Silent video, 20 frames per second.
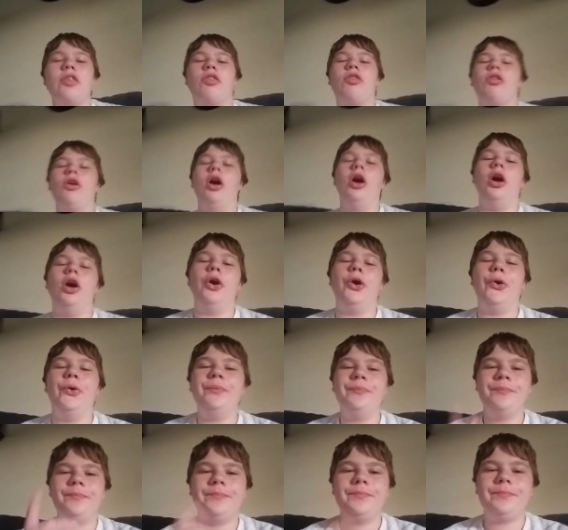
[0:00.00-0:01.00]

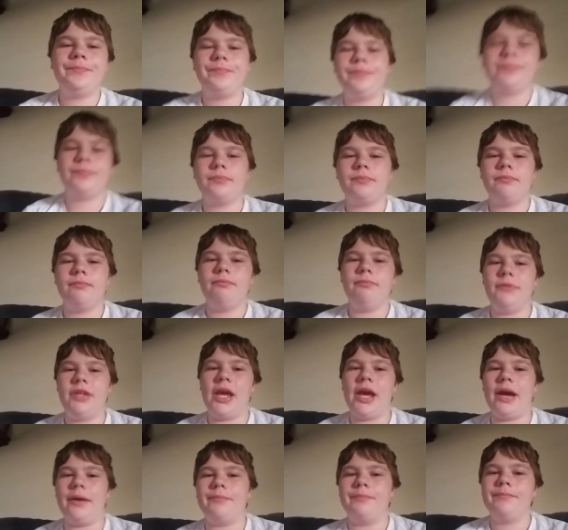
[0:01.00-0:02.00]
so,
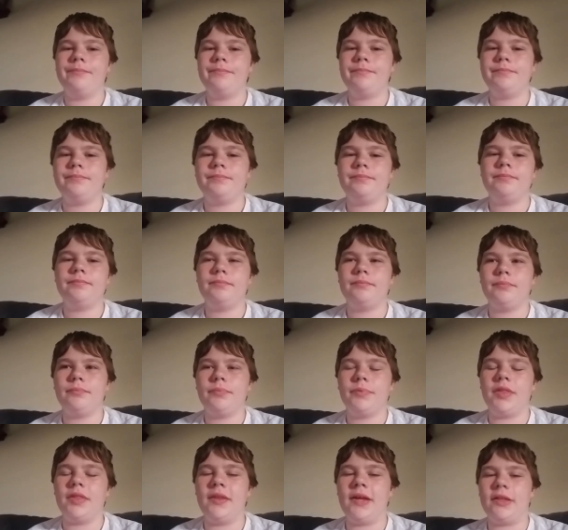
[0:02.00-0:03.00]
yeah.
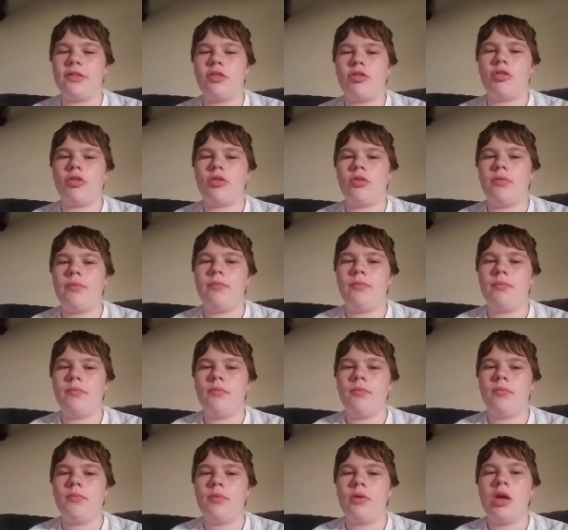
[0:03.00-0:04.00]
That's
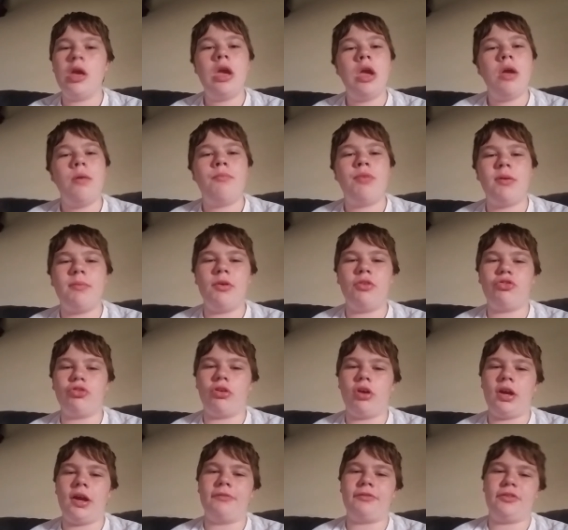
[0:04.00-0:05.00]
pretty much
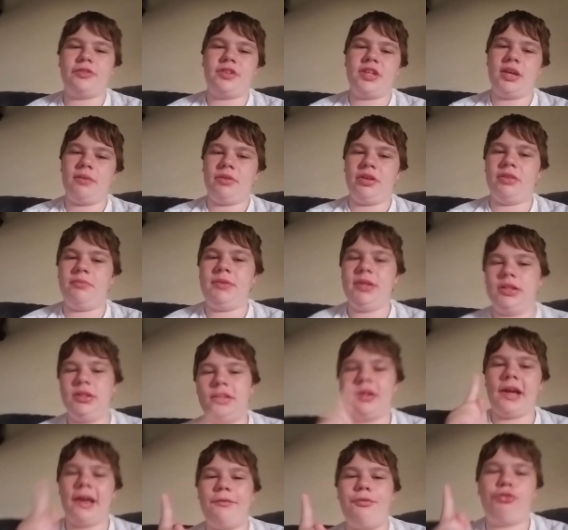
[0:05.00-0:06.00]
all I have to say. I'm going to be
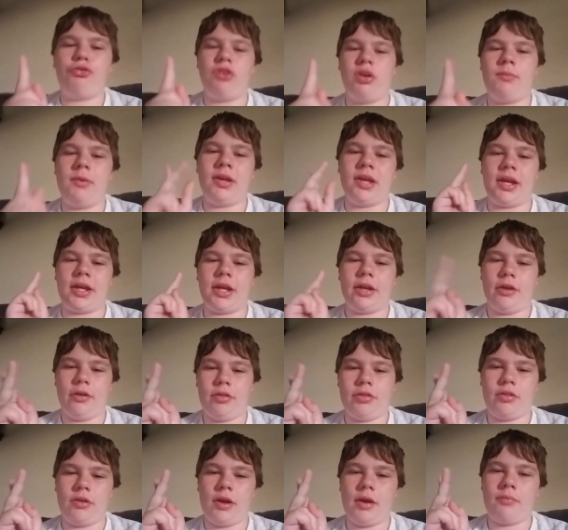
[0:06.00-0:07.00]
live streaming. I
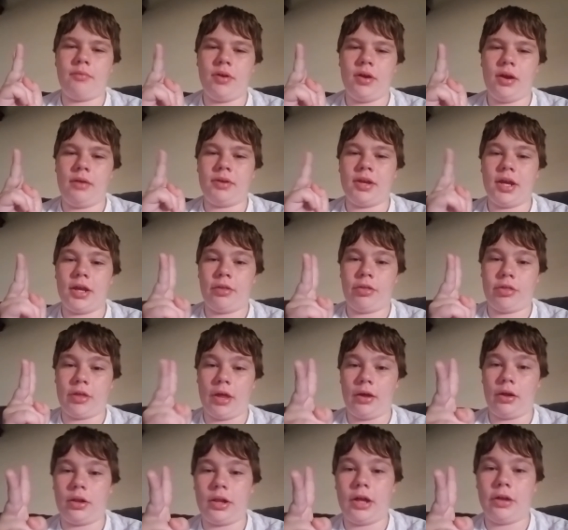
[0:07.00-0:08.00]
got i am I'm, I'm got
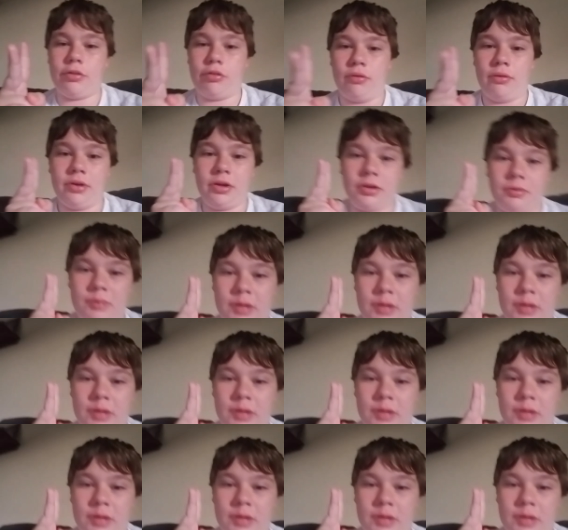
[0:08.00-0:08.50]
SoundCloud, so I'm going to